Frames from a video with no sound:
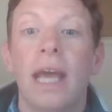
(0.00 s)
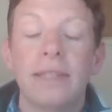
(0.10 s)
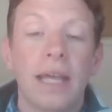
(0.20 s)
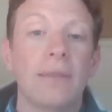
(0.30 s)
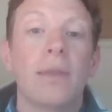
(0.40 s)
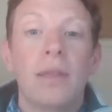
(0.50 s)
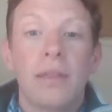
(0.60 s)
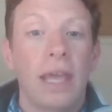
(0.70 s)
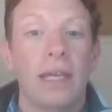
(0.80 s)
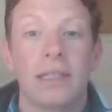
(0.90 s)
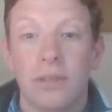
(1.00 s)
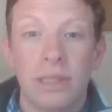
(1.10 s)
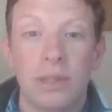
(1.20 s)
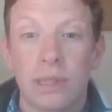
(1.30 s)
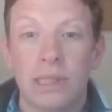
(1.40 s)
and then they enter
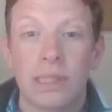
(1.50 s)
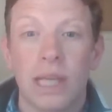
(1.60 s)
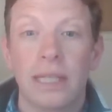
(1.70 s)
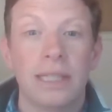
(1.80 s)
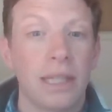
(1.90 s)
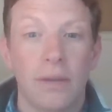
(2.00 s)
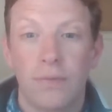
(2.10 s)
into a society and they're